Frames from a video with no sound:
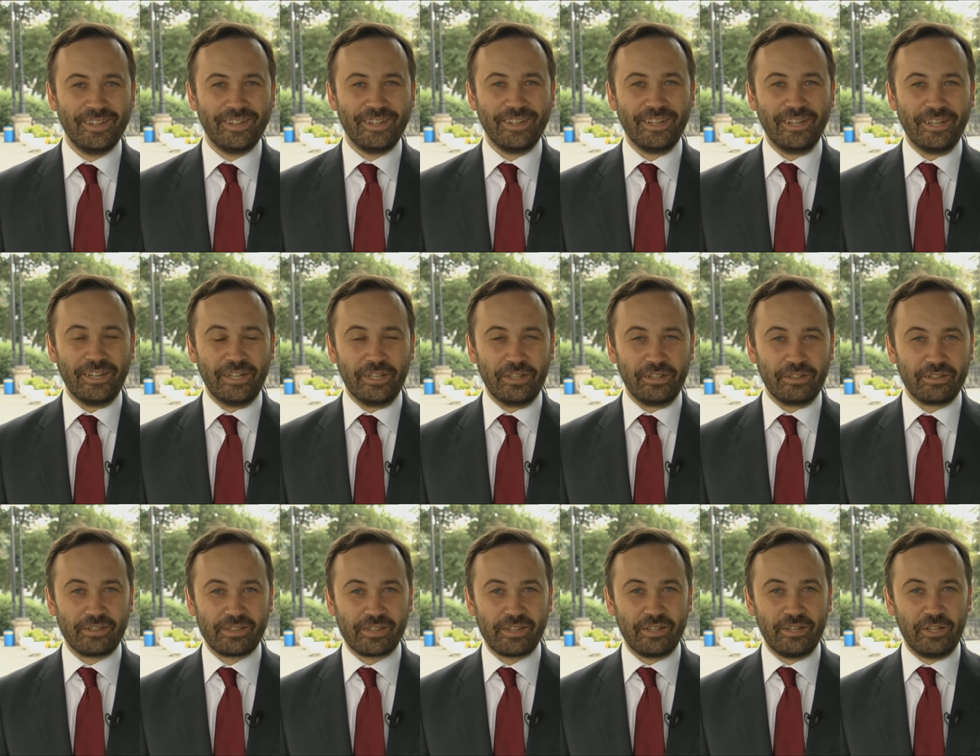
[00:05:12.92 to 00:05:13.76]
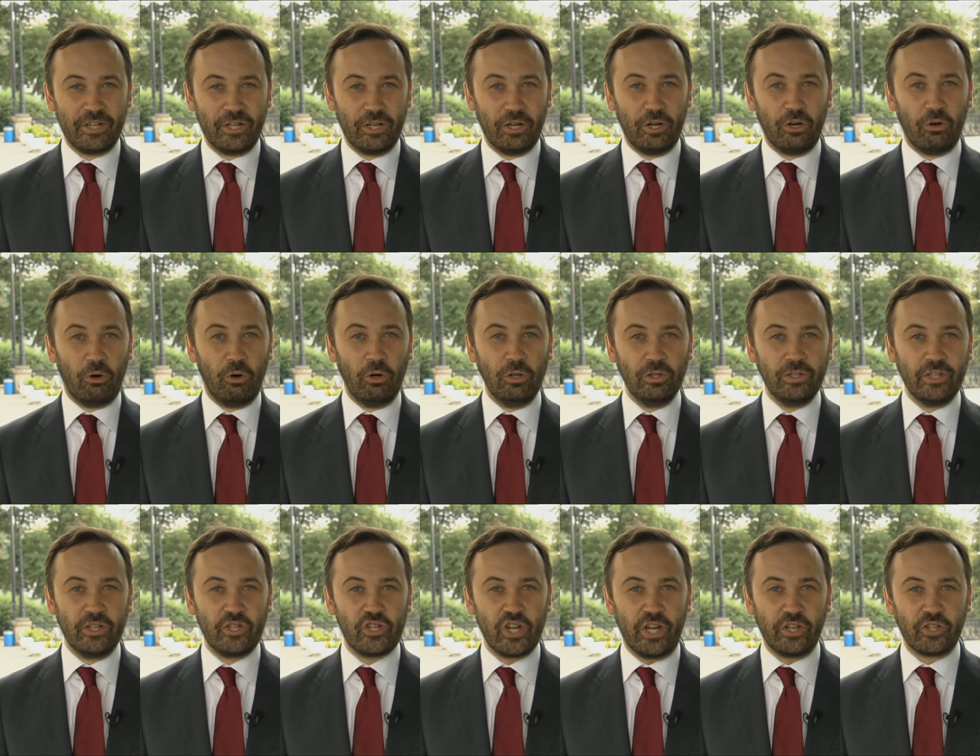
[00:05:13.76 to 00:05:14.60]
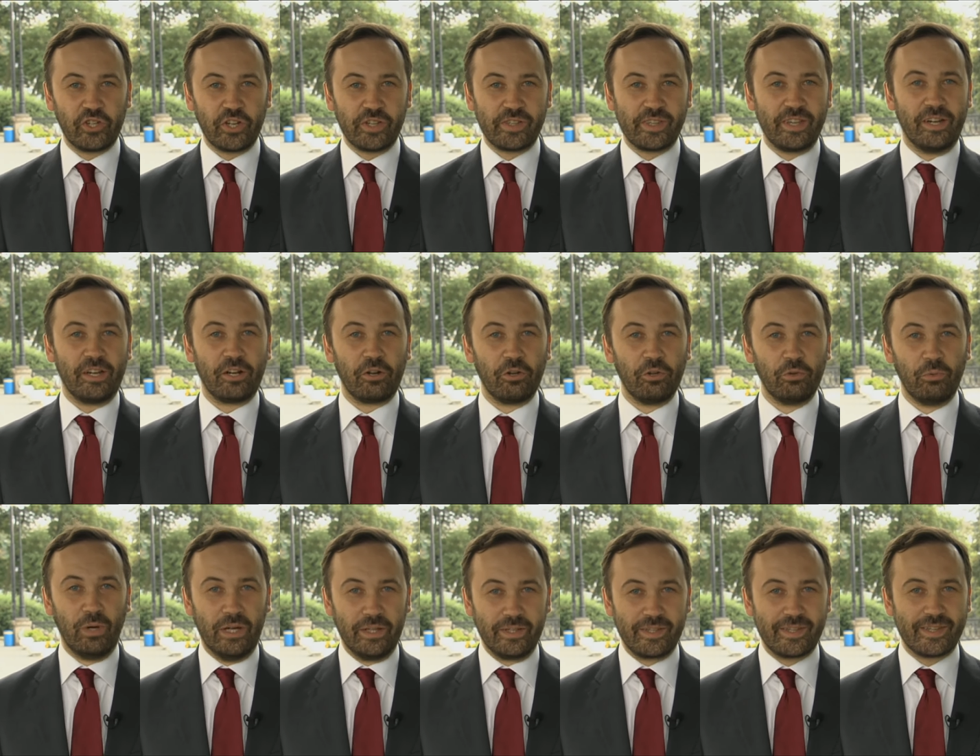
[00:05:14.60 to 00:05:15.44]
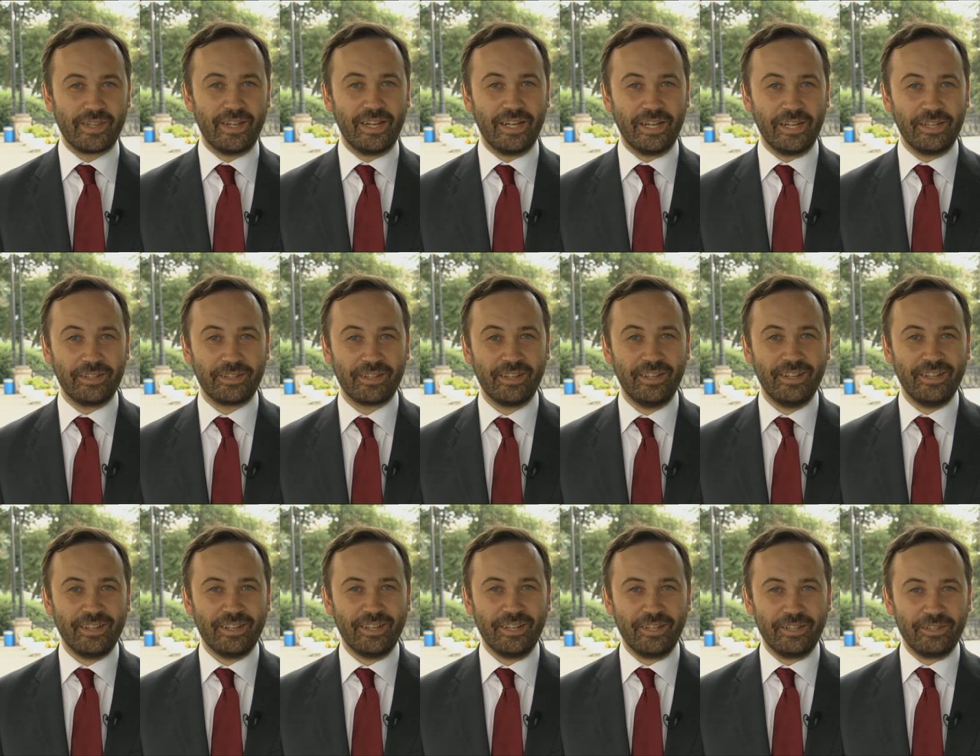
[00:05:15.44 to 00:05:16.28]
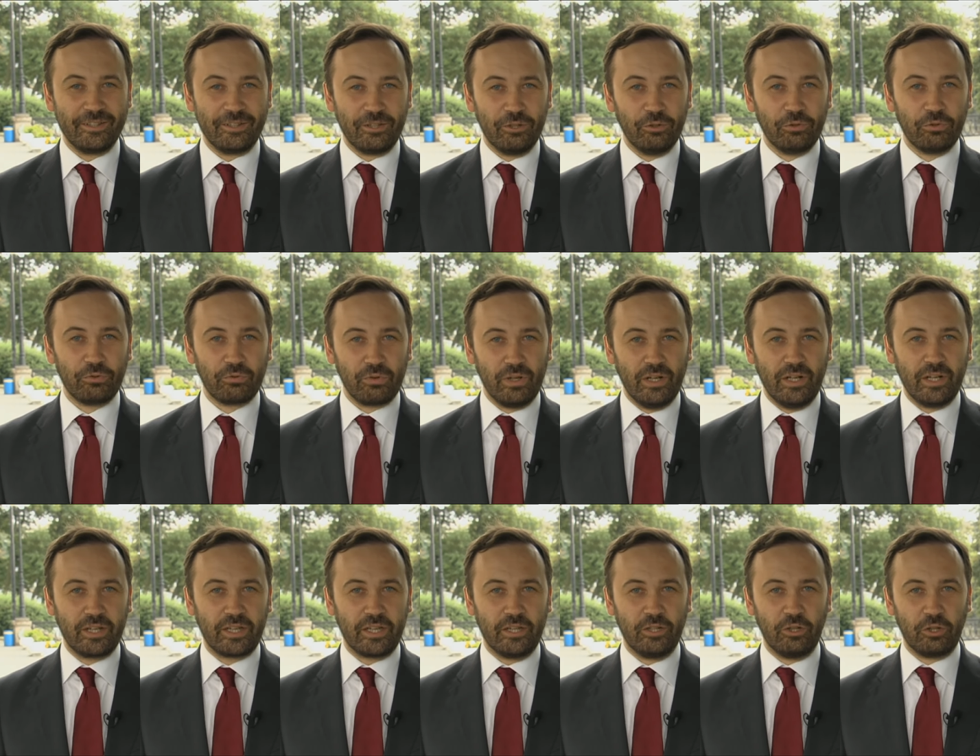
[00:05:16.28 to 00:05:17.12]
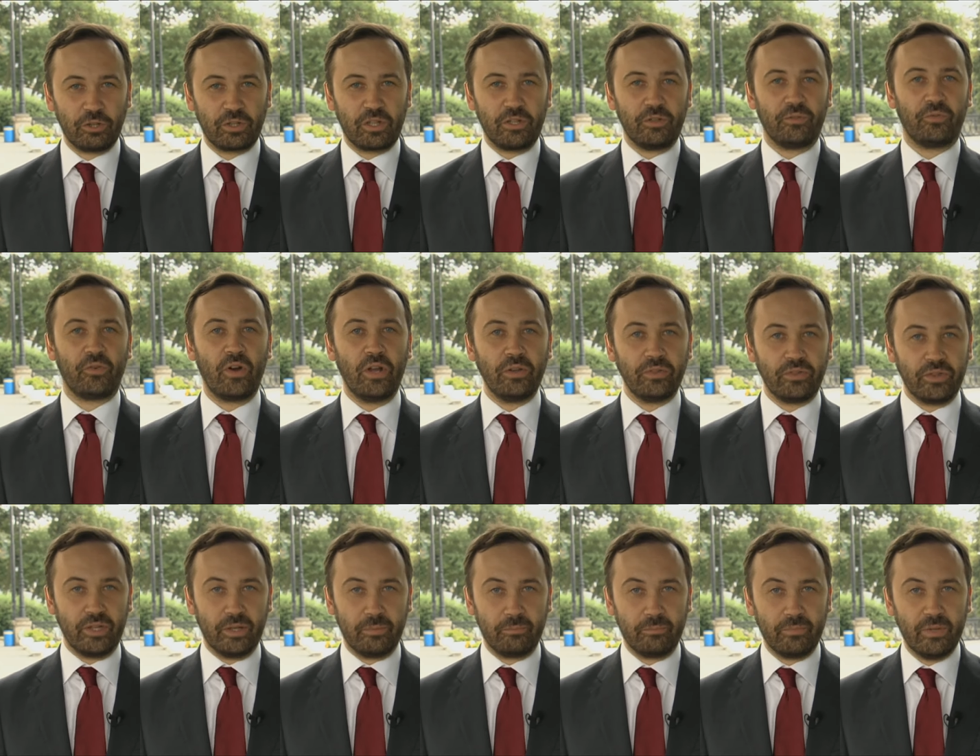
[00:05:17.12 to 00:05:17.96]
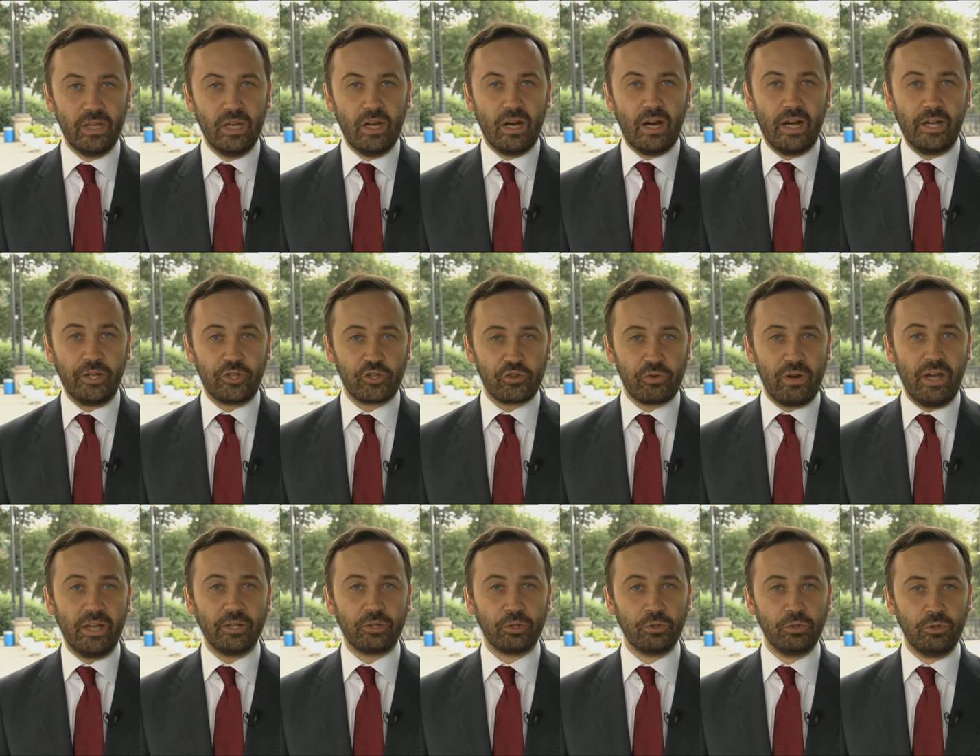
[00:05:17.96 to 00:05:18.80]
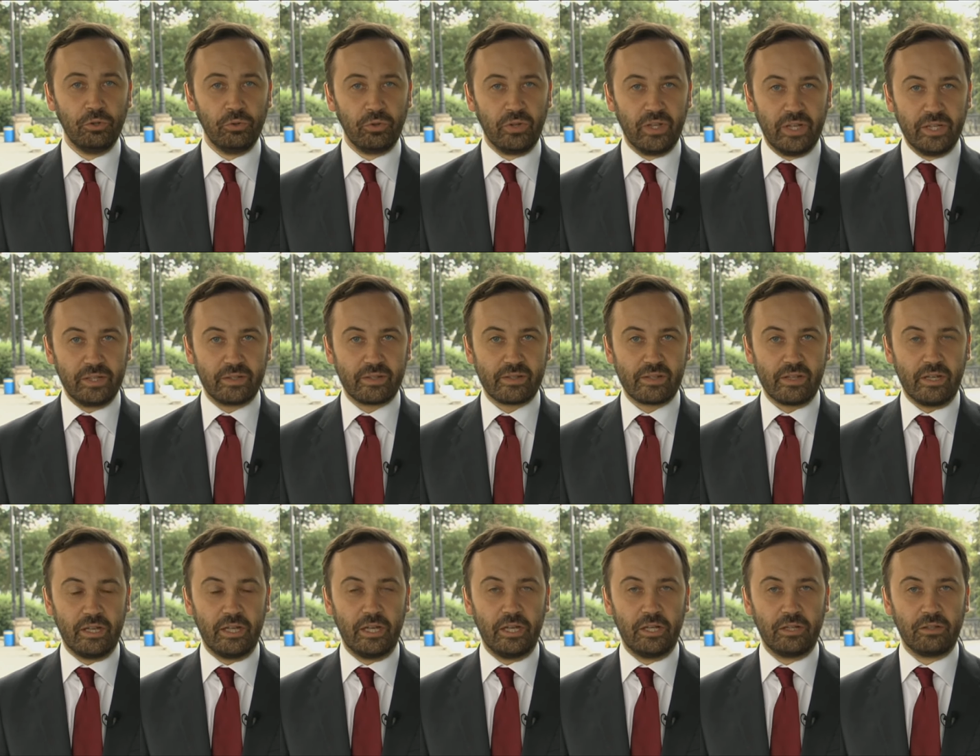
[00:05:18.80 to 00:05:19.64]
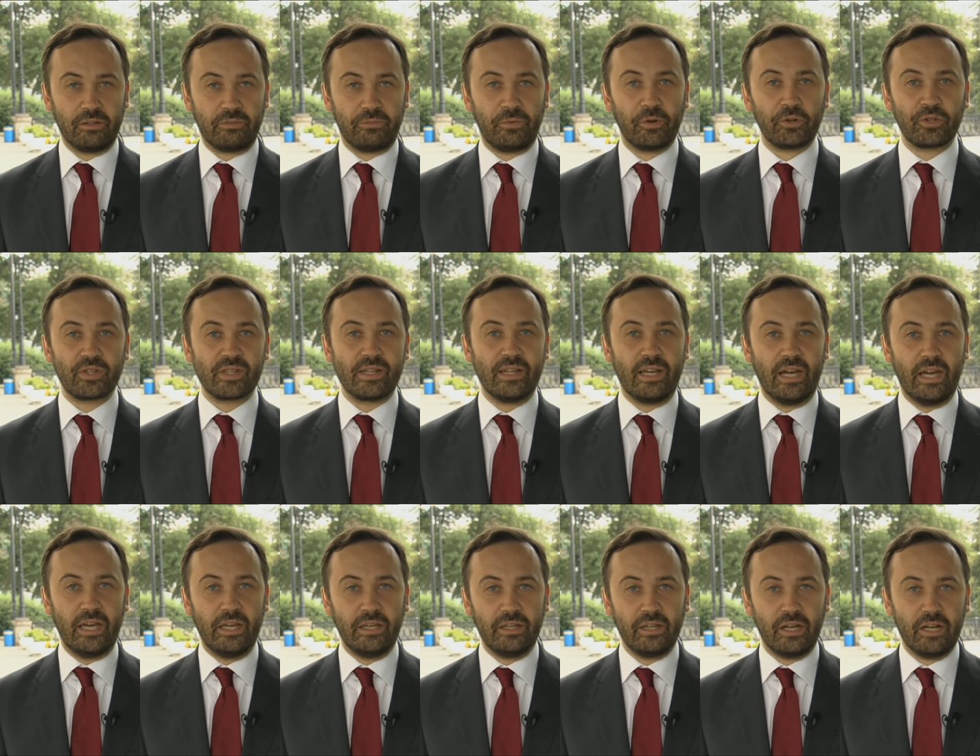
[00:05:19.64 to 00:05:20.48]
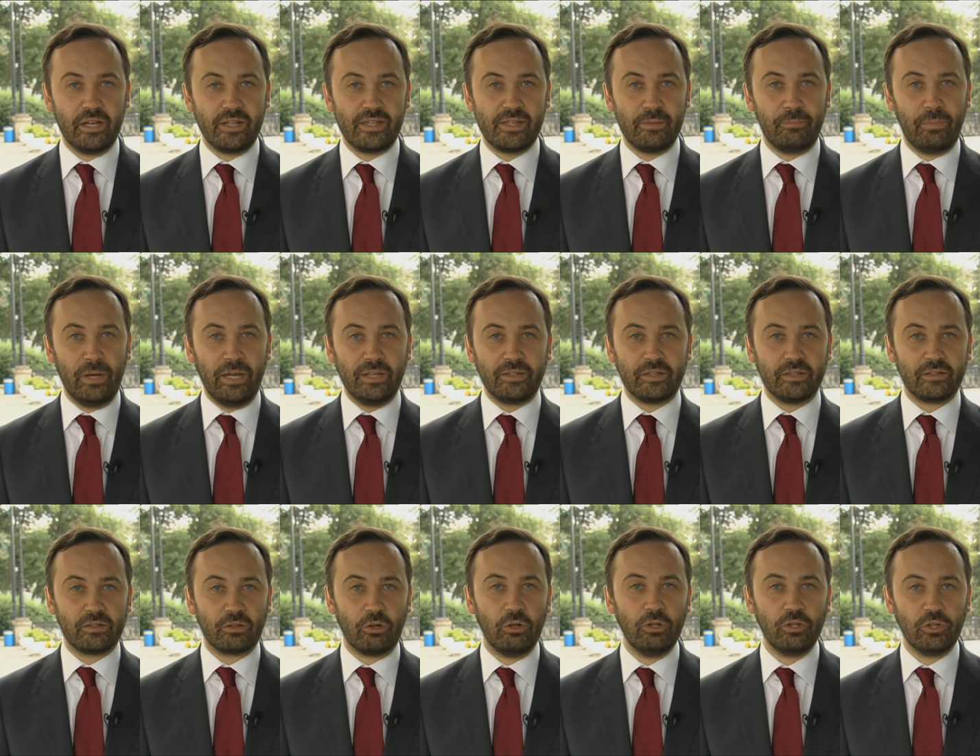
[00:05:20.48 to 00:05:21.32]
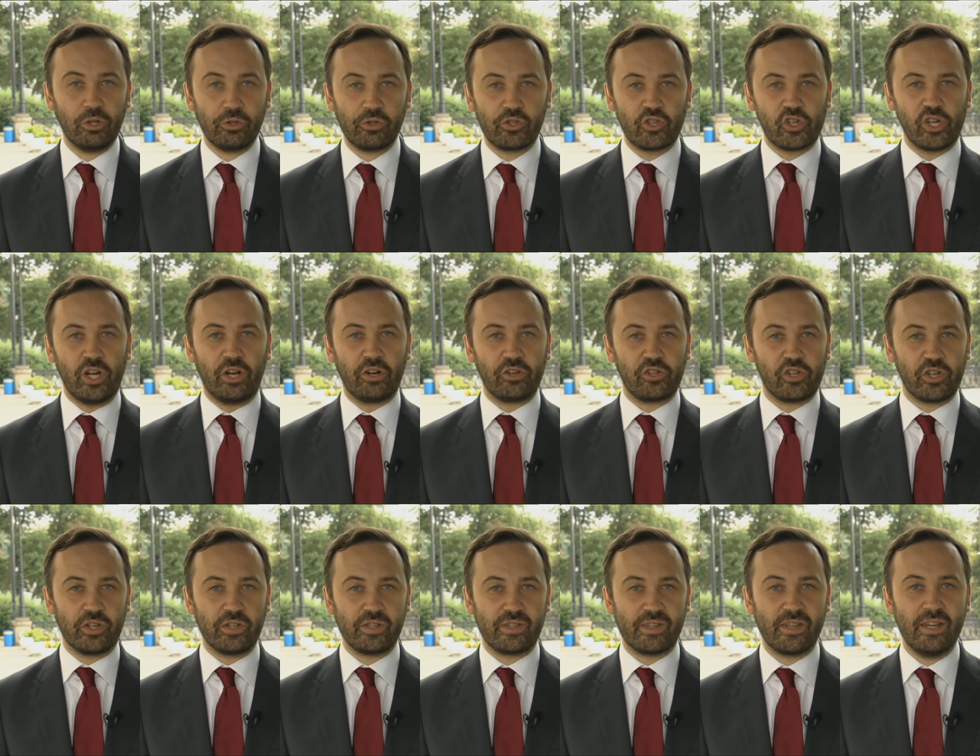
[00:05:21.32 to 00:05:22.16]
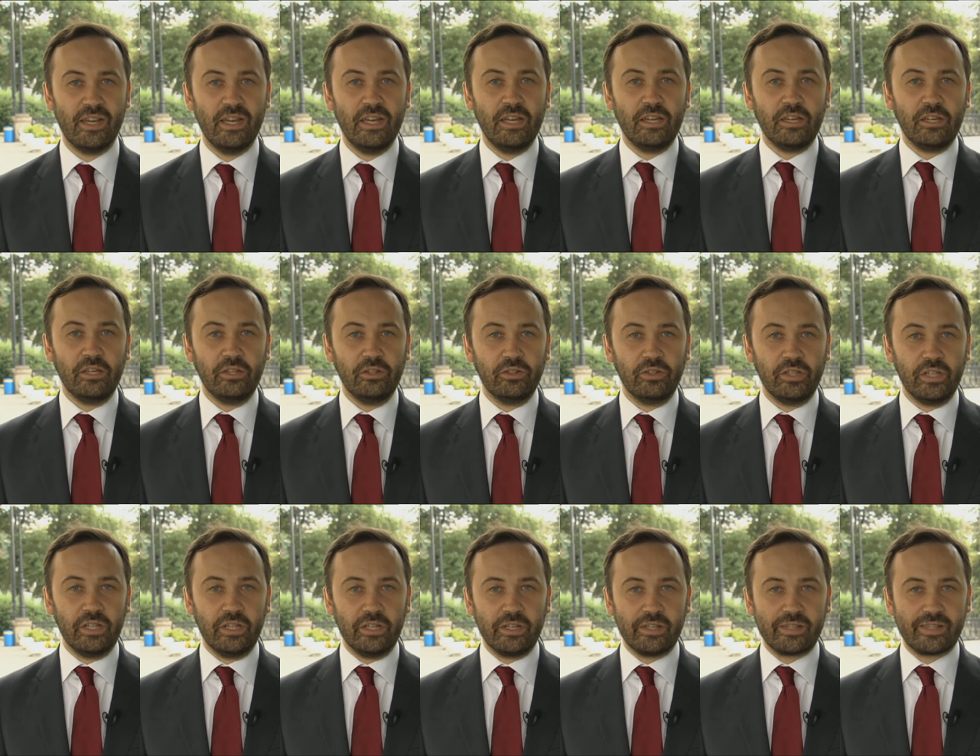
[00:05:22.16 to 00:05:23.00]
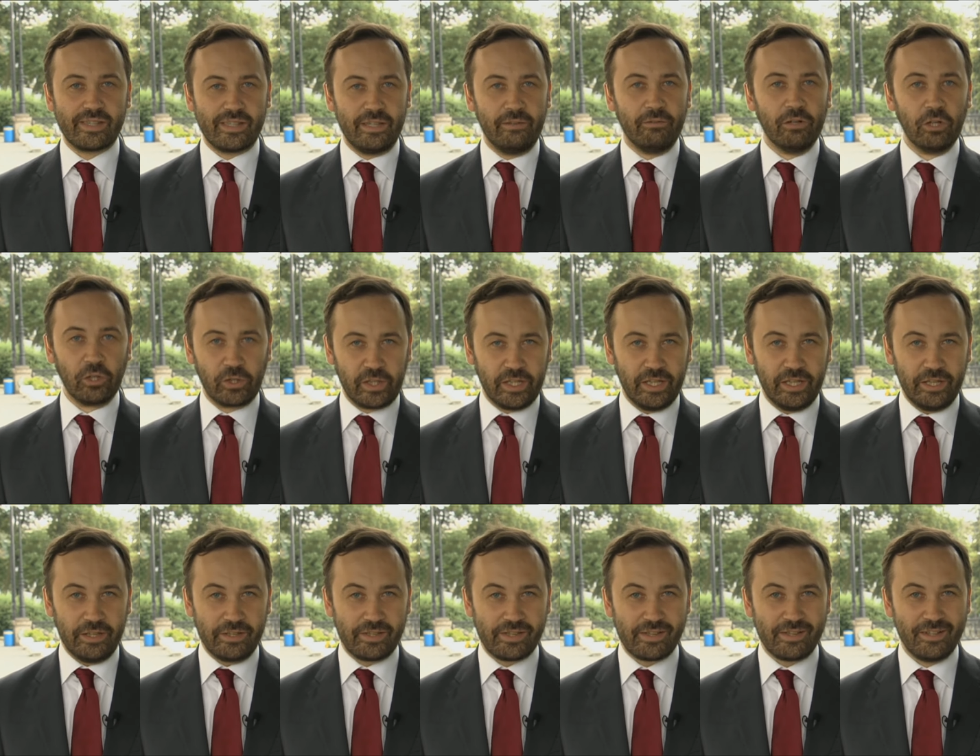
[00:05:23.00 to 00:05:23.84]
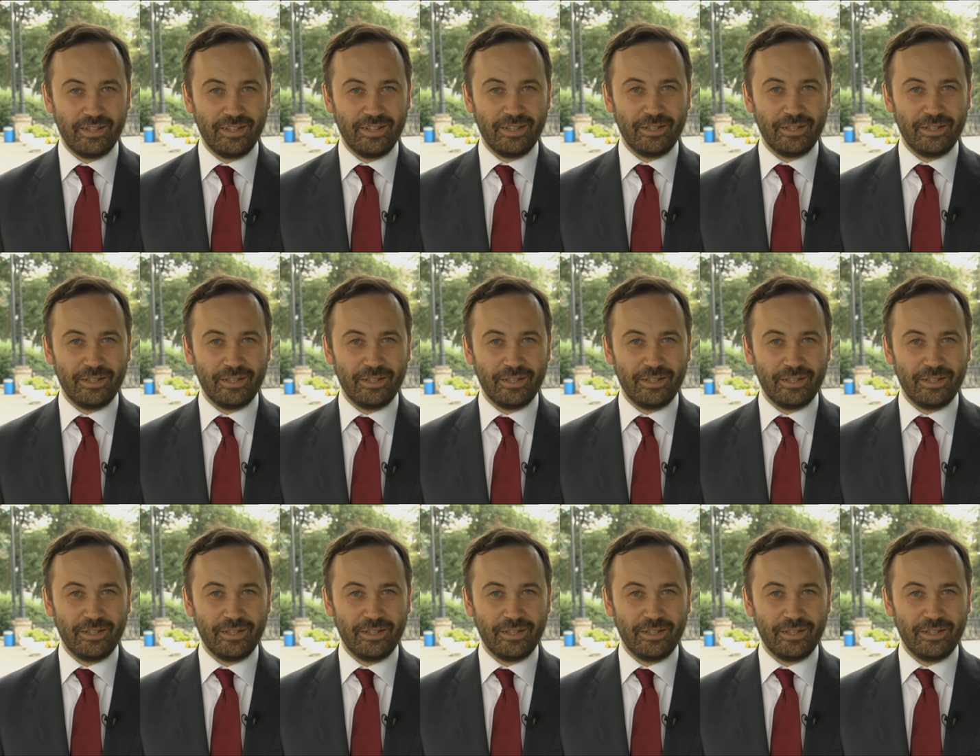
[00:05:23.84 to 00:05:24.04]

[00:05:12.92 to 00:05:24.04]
and uh, all the judges are on one side and you really cannot confront them. I tried to do that and firstly I uh, debated all those charges in the uh, civil case